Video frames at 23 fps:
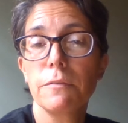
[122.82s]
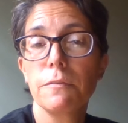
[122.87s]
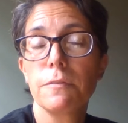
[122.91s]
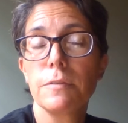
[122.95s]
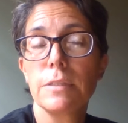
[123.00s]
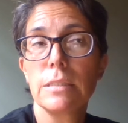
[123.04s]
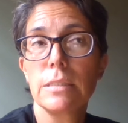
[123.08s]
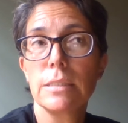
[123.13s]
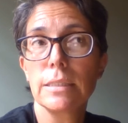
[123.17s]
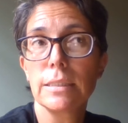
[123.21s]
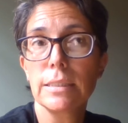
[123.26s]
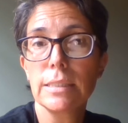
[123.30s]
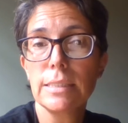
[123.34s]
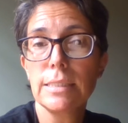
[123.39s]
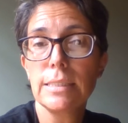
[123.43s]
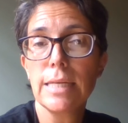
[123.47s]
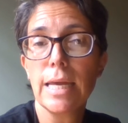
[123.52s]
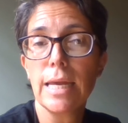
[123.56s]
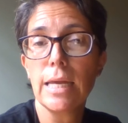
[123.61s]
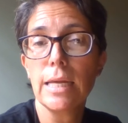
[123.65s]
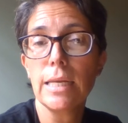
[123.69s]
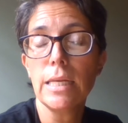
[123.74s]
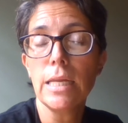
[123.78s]
to
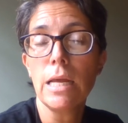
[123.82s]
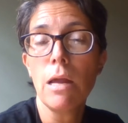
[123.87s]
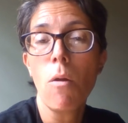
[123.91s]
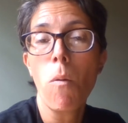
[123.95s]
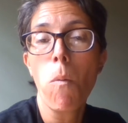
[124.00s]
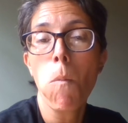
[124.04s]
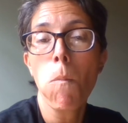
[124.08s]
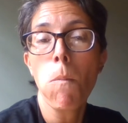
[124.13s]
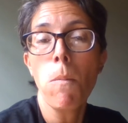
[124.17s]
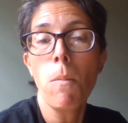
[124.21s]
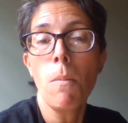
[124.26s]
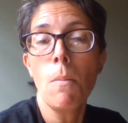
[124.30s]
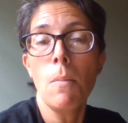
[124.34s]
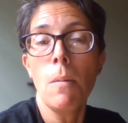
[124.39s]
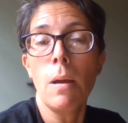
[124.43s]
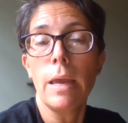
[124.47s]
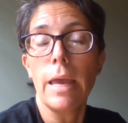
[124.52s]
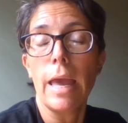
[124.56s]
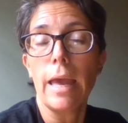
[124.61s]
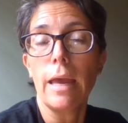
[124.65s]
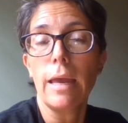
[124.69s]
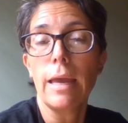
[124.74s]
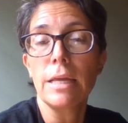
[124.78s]
facilitate
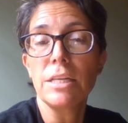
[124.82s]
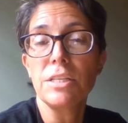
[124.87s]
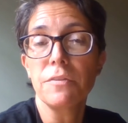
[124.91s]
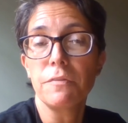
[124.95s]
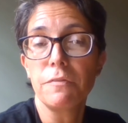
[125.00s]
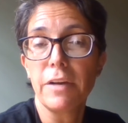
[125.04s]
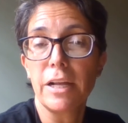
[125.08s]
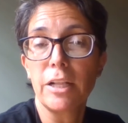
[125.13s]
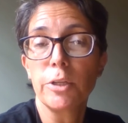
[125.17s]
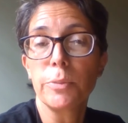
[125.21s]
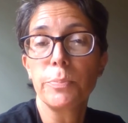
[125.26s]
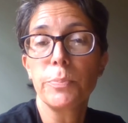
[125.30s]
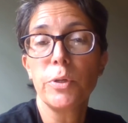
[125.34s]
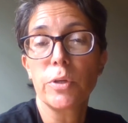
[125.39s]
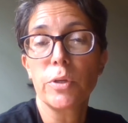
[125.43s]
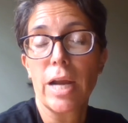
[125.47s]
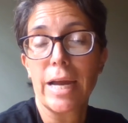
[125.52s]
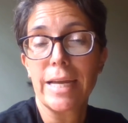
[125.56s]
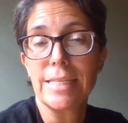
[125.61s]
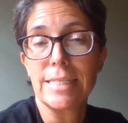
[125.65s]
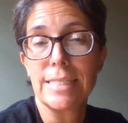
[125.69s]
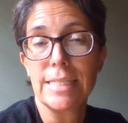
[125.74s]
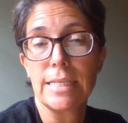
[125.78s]
and develop
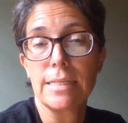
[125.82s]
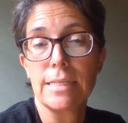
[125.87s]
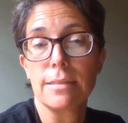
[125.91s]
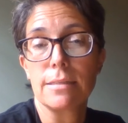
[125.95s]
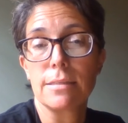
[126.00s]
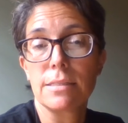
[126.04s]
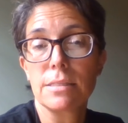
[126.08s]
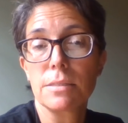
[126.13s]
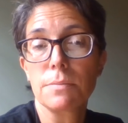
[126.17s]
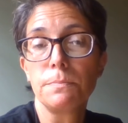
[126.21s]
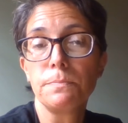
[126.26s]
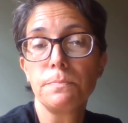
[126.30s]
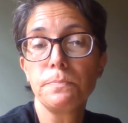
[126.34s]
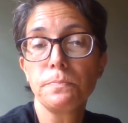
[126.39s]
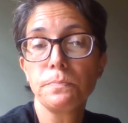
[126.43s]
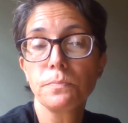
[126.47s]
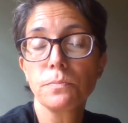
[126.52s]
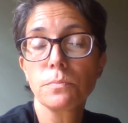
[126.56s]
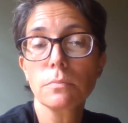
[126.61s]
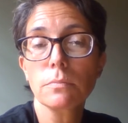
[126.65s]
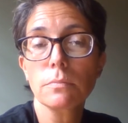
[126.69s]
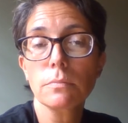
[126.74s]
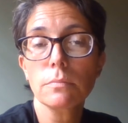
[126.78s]
your ideas.
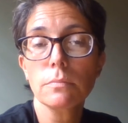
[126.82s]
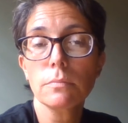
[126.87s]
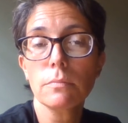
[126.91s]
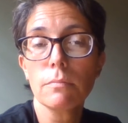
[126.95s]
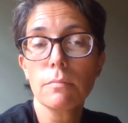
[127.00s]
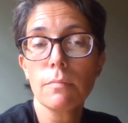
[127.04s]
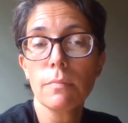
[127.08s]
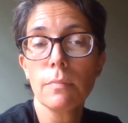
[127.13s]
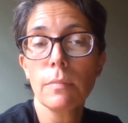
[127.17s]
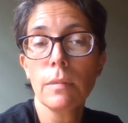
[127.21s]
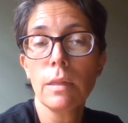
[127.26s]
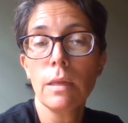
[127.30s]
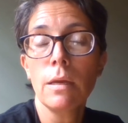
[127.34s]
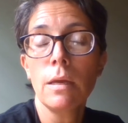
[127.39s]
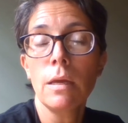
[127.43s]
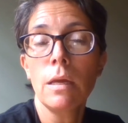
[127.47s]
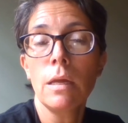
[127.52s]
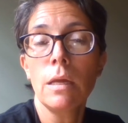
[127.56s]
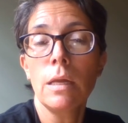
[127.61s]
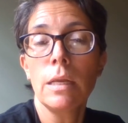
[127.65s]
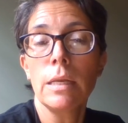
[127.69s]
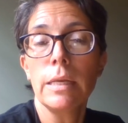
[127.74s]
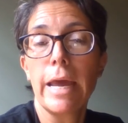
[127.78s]

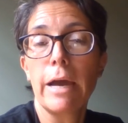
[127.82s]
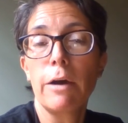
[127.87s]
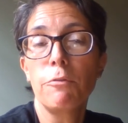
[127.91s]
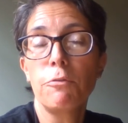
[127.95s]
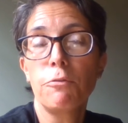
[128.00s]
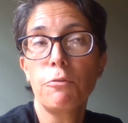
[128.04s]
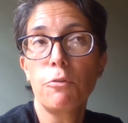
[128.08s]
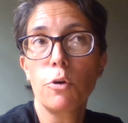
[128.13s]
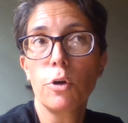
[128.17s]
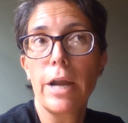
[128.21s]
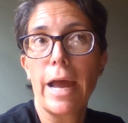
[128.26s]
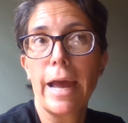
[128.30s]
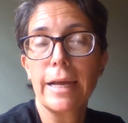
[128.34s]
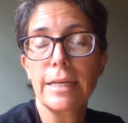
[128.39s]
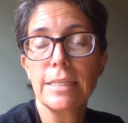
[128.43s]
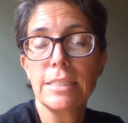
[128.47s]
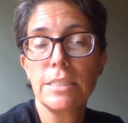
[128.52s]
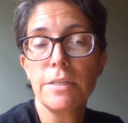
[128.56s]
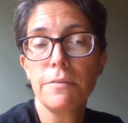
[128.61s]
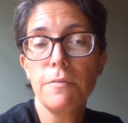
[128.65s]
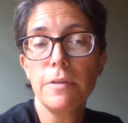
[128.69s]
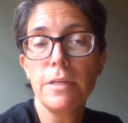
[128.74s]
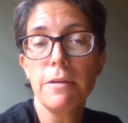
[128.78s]
Now, for
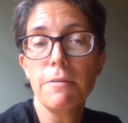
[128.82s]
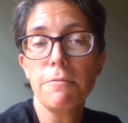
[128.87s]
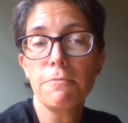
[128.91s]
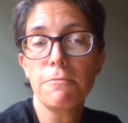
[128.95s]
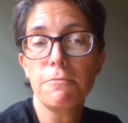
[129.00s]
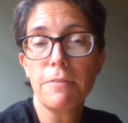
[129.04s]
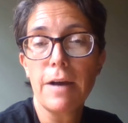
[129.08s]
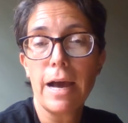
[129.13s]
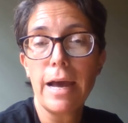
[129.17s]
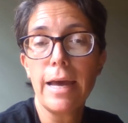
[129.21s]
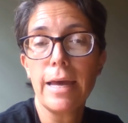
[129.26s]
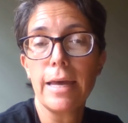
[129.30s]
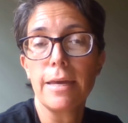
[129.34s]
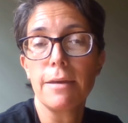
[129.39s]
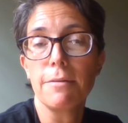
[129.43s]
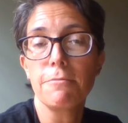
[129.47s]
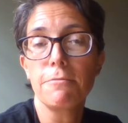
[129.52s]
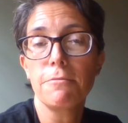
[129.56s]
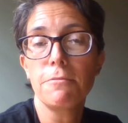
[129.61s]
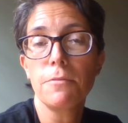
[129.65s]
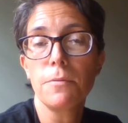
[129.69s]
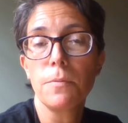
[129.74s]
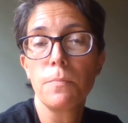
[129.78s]
activity
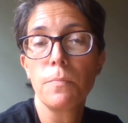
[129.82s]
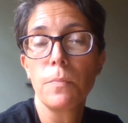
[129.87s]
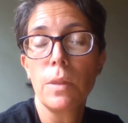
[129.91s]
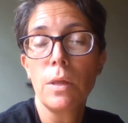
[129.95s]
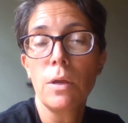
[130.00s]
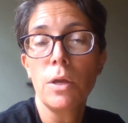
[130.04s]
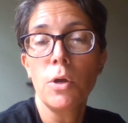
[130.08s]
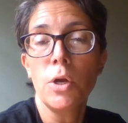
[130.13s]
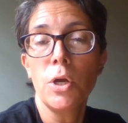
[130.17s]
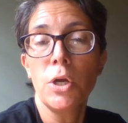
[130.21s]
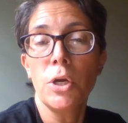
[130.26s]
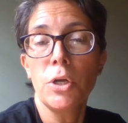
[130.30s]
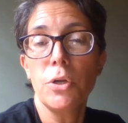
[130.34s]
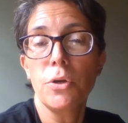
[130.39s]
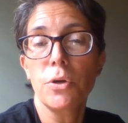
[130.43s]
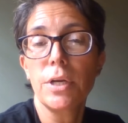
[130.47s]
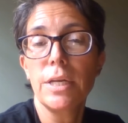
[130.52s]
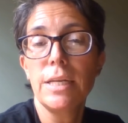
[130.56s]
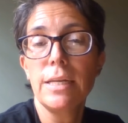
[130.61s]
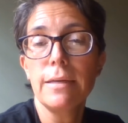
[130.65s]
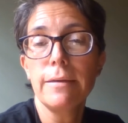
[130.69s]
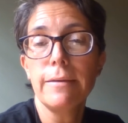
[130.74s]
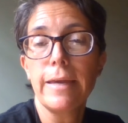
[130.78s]
5,
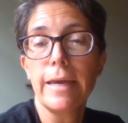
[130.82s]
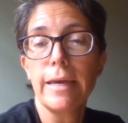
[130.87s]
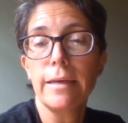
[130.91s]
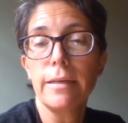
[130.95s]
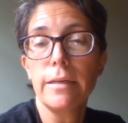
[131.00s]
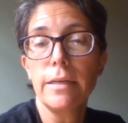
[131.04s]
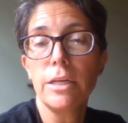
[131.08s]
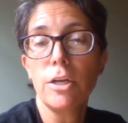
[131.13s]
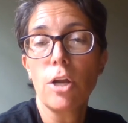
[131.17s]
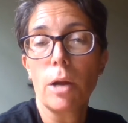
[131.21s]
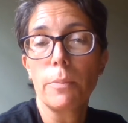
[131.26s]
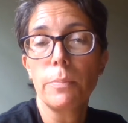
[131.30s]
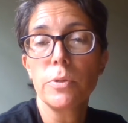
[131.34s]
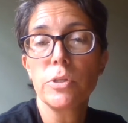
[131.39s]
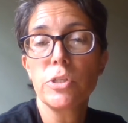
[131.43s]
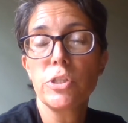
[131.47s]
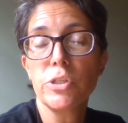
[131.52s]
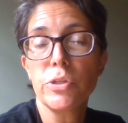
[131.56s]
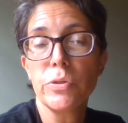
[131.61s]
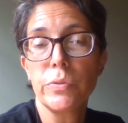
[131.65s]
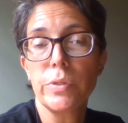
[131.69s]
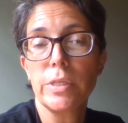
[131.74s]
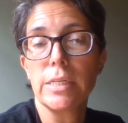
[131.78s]
you're going to get an
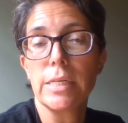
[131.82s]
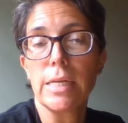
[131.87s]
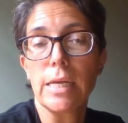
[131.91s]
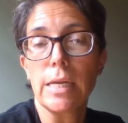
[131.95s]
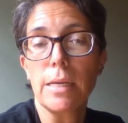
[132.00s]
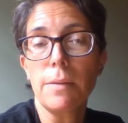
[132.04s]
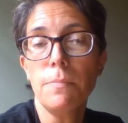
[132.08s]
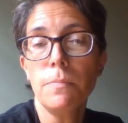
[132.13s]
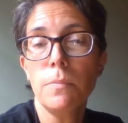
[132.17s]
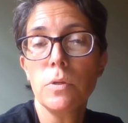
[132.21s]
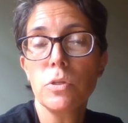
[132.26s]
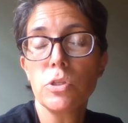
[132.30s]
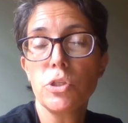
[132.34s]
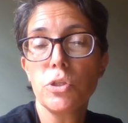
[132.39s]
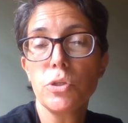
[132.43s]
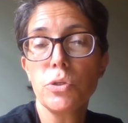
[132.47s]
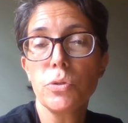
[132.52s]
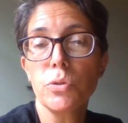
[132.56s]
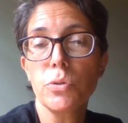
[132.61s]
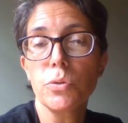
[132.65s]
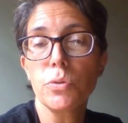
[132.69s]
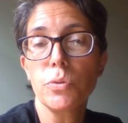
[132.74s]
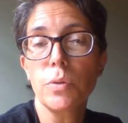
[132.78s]
opportunity
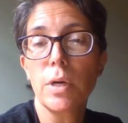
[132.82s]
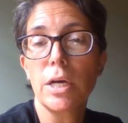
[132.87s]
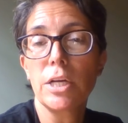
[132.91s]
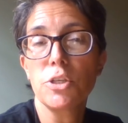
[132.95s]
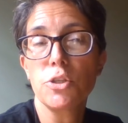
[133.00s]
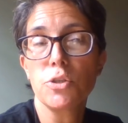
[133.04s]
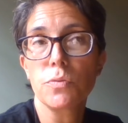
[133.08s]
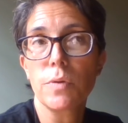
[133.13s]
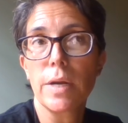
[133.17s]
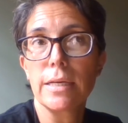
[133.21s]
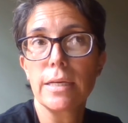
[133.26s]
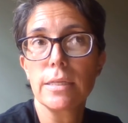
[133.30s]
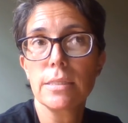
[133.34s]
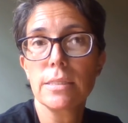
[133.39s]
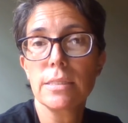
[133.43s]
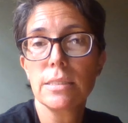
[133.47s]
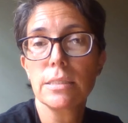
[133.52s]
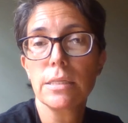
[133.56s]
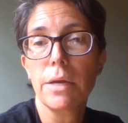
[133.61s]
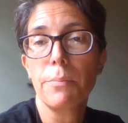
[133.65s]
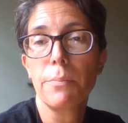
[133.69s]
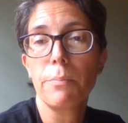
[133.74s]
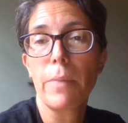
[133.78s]
to
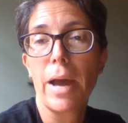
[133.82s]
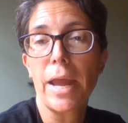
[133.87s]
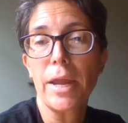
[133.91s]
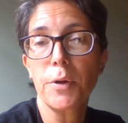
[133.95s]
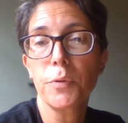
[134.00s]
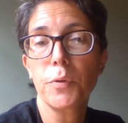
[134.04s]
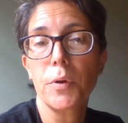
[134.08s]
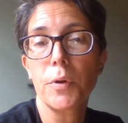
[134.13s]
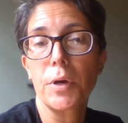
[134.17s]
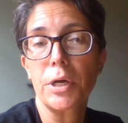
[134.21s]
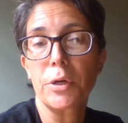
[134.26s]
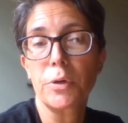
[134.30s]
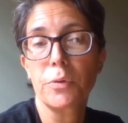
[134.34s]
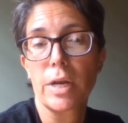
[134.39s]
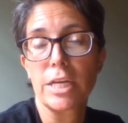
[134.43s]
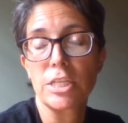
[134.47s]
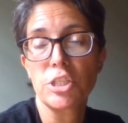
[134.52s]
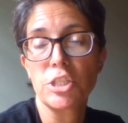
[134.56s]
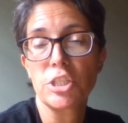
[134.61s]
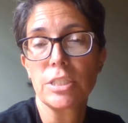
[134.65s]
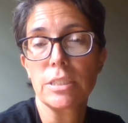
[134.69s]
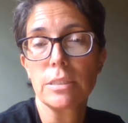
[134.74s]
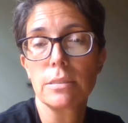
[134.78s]
address
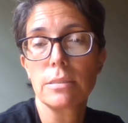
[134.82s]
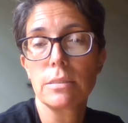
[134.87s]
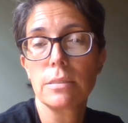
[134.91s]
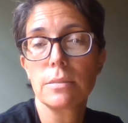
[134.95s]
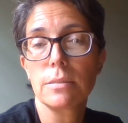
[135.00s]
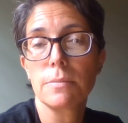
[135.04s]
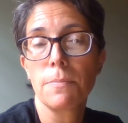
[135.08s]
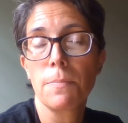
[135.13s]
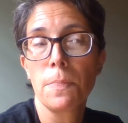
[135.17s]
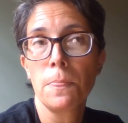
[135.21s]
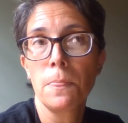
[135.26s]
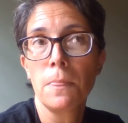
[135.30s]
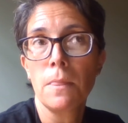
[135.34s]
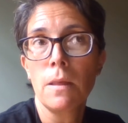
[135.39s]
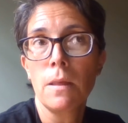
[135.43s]
microaggressions.